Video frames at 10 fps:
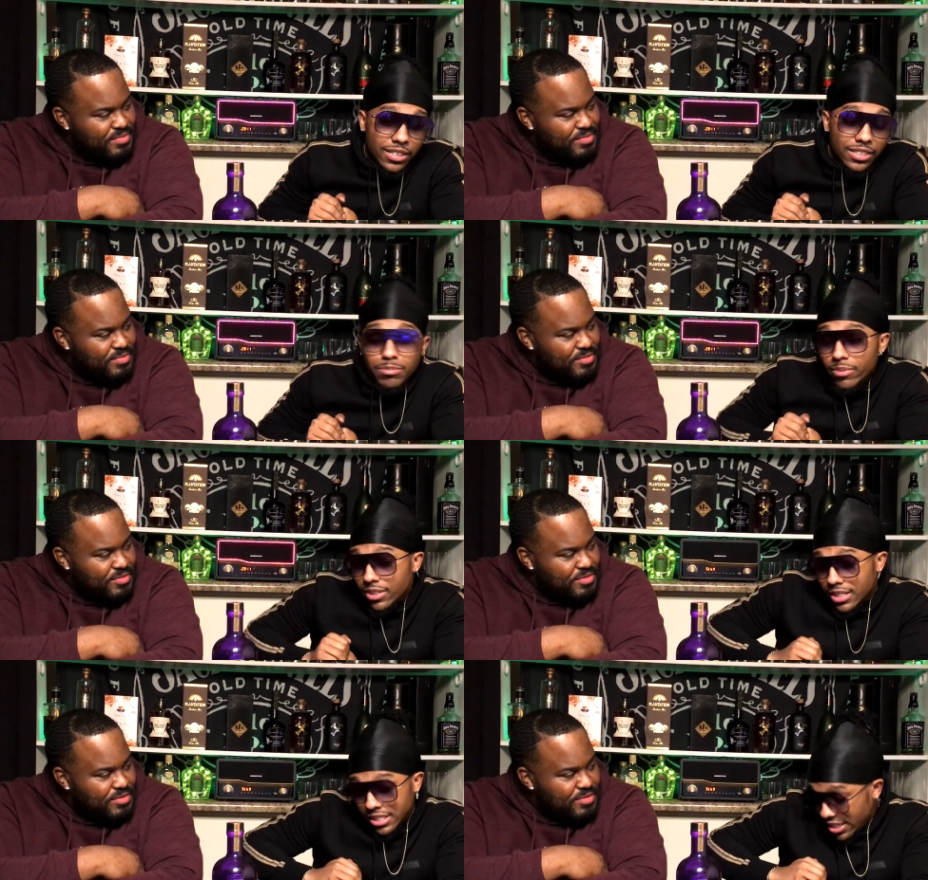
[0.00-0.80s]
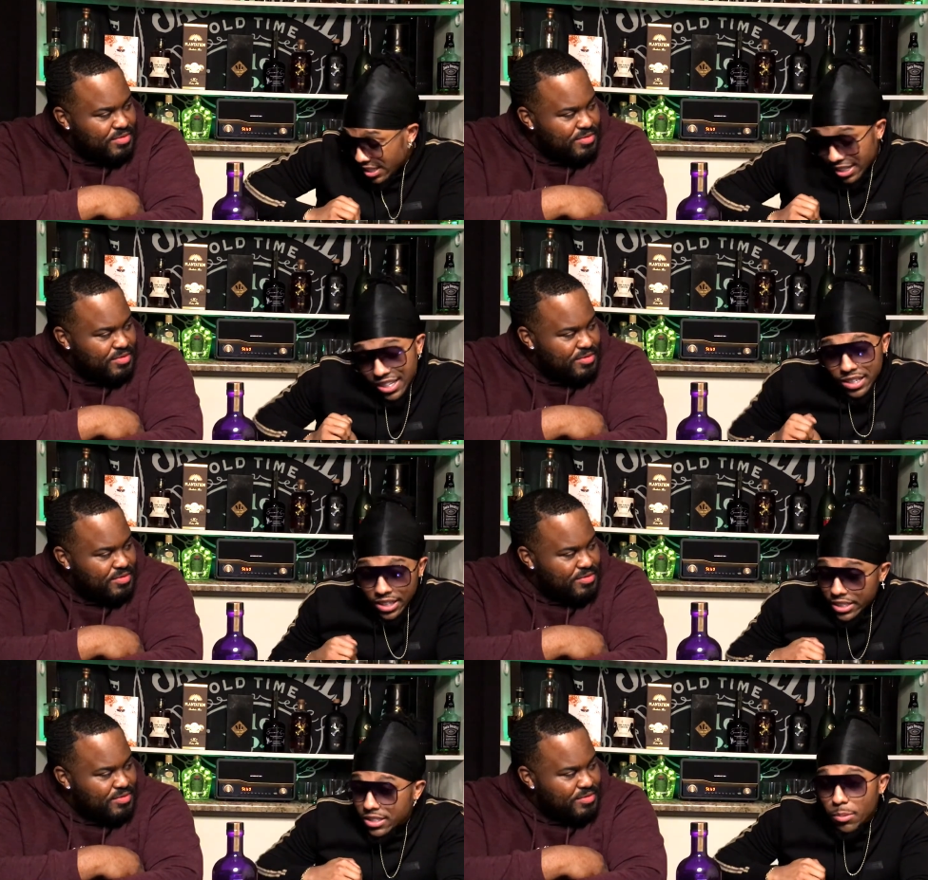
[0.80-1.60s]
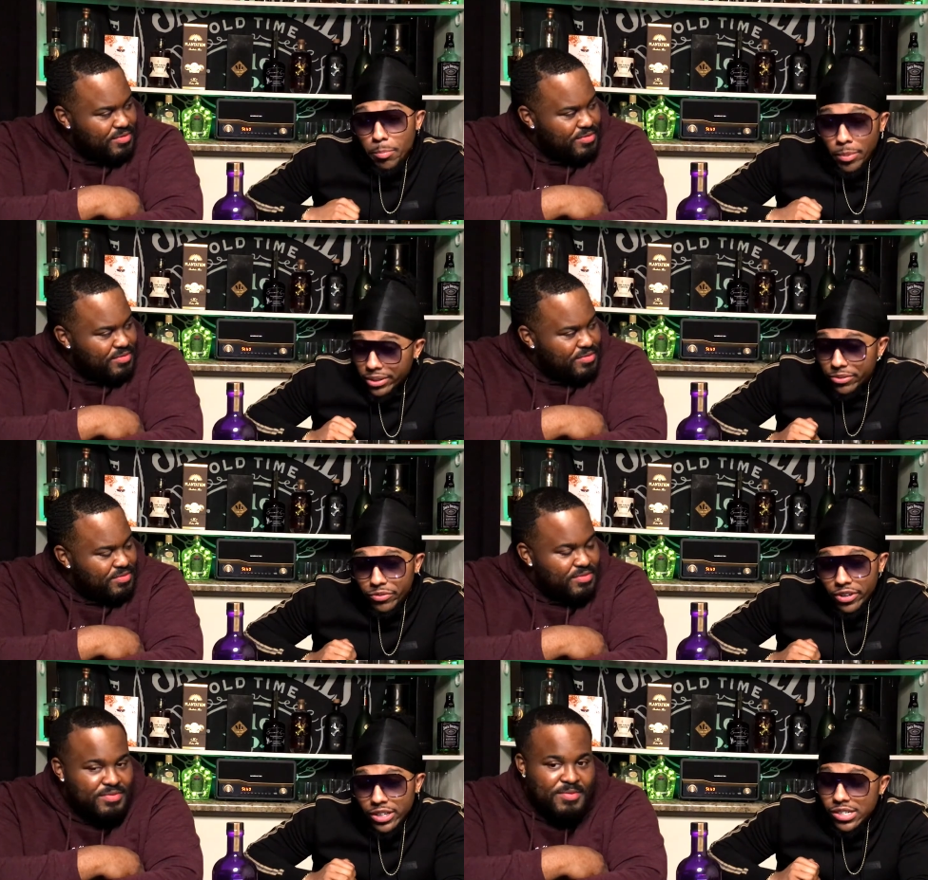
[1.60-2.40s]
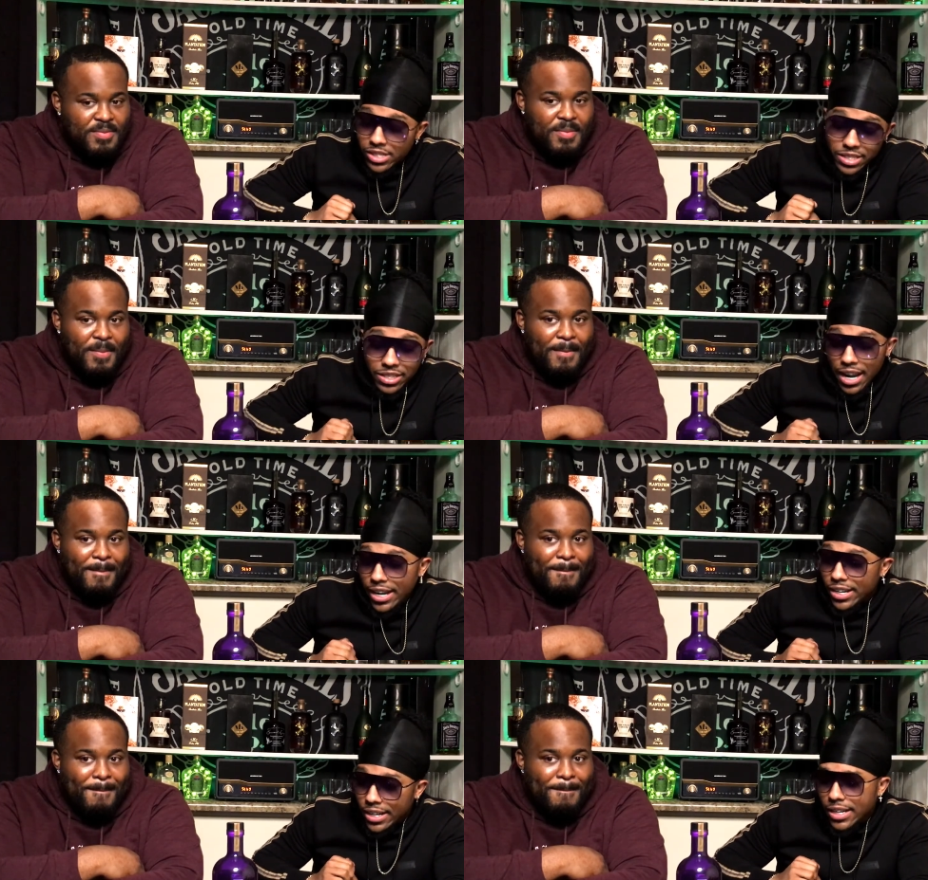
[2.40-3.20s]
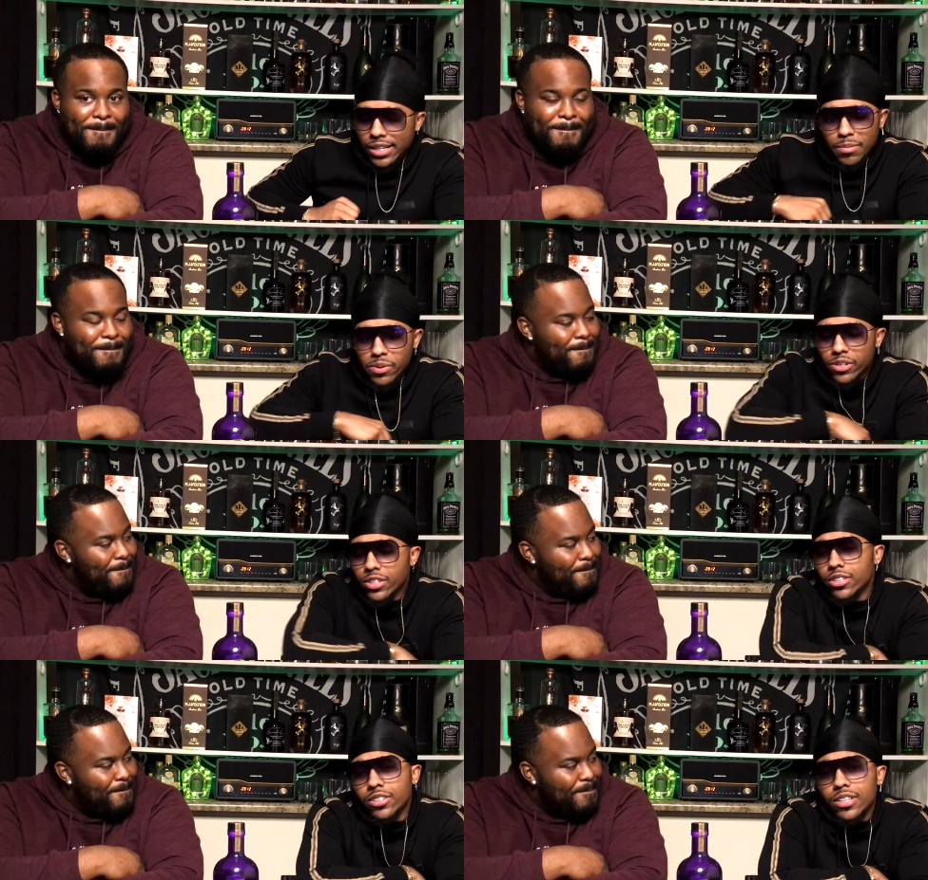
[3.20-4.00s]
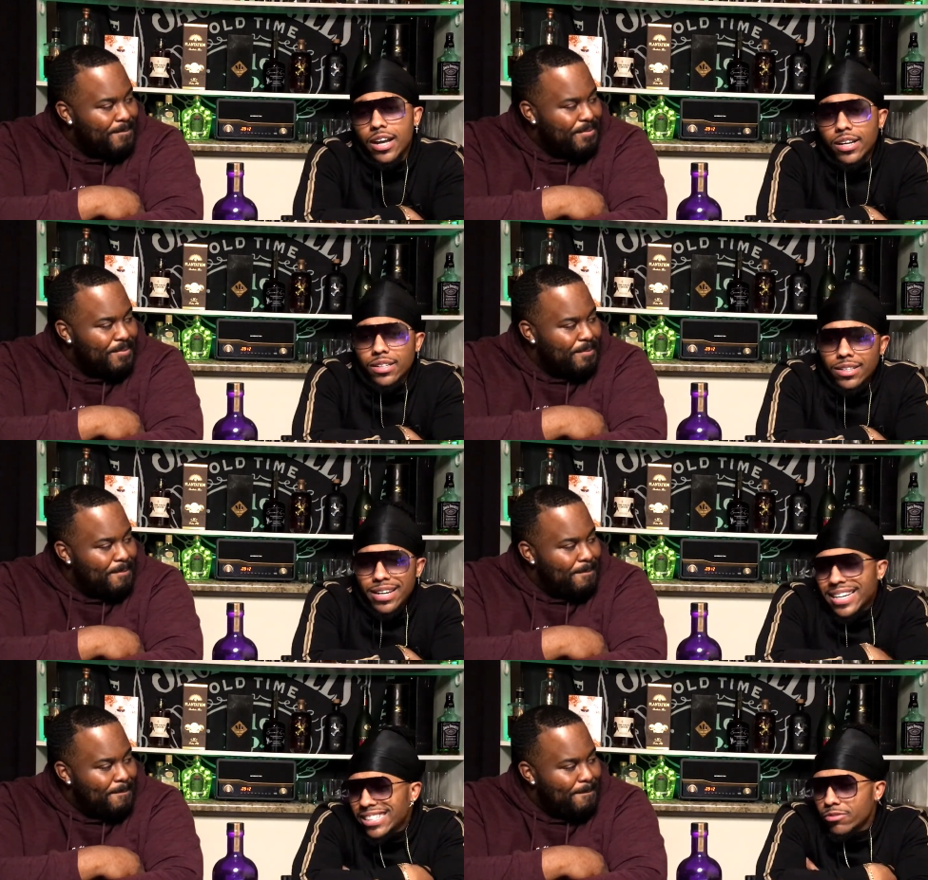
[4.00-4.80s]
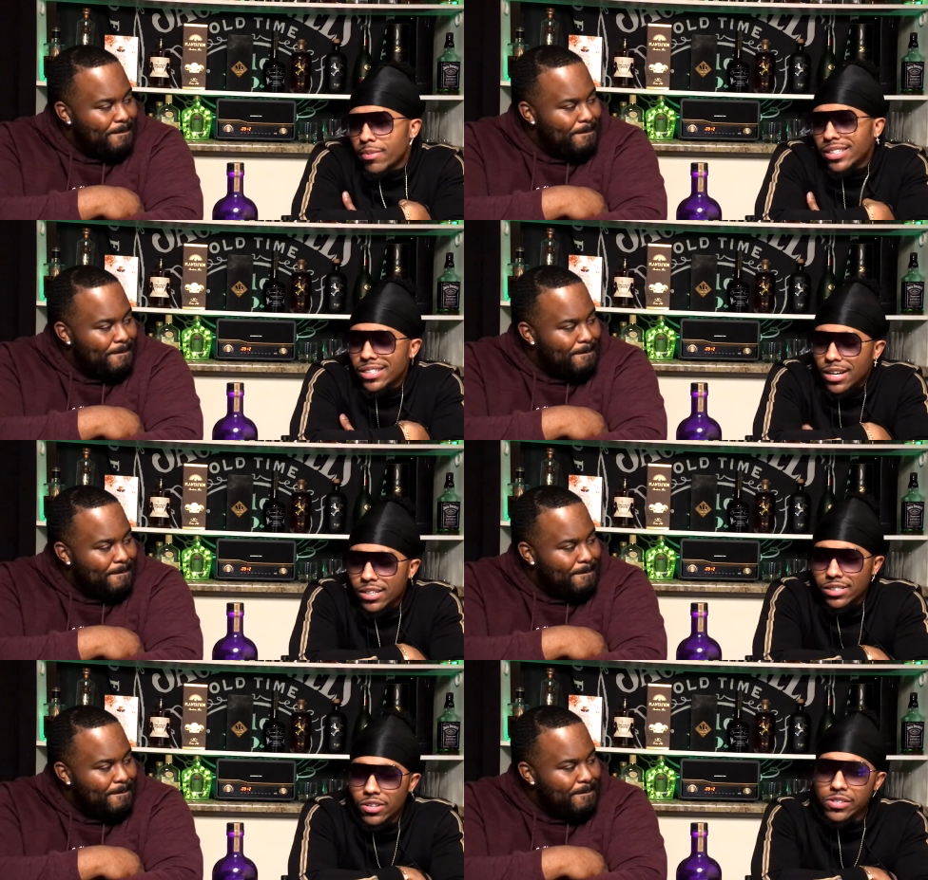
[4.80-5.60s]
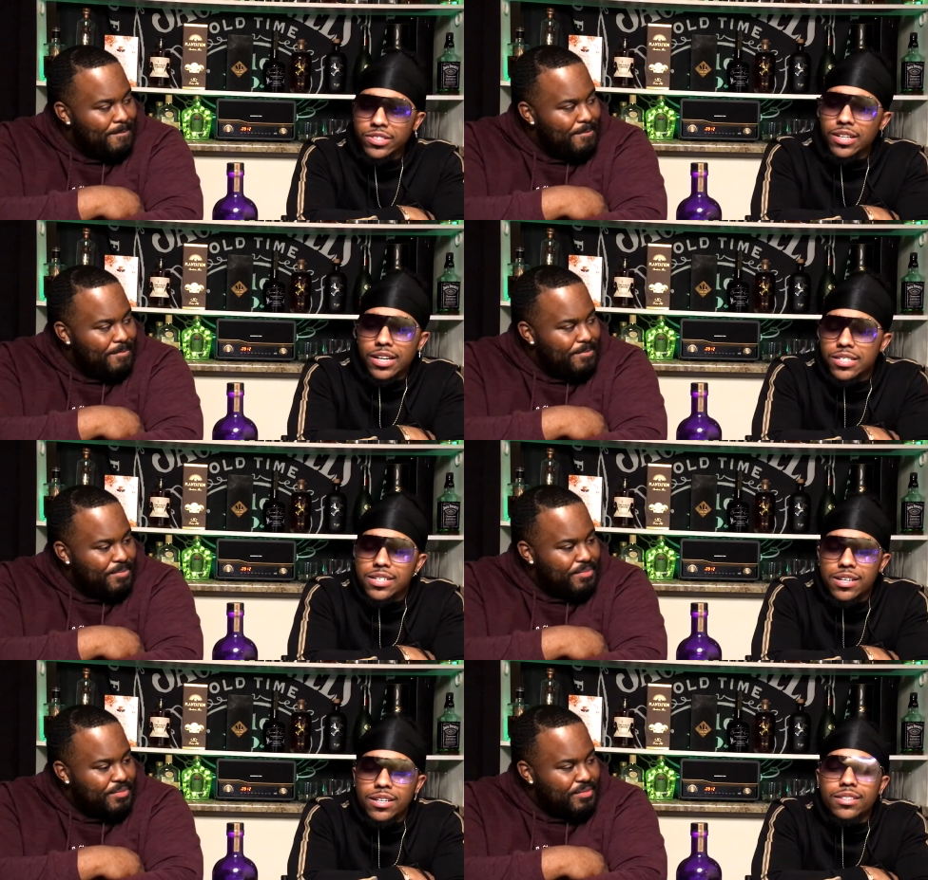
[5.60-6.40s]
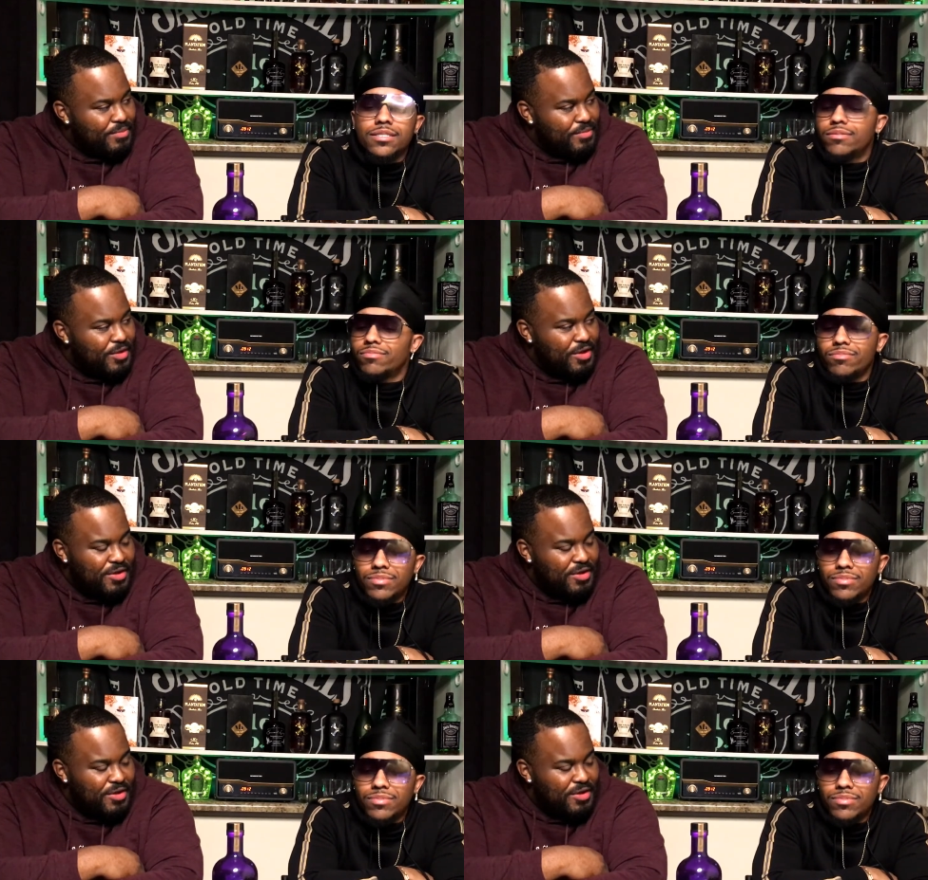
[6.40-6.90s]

Speaker 1: It, it, she looking good as a motherfucker. She like, yeah, come on, like. And then she was my shot, so it was just like, shit. Yeah.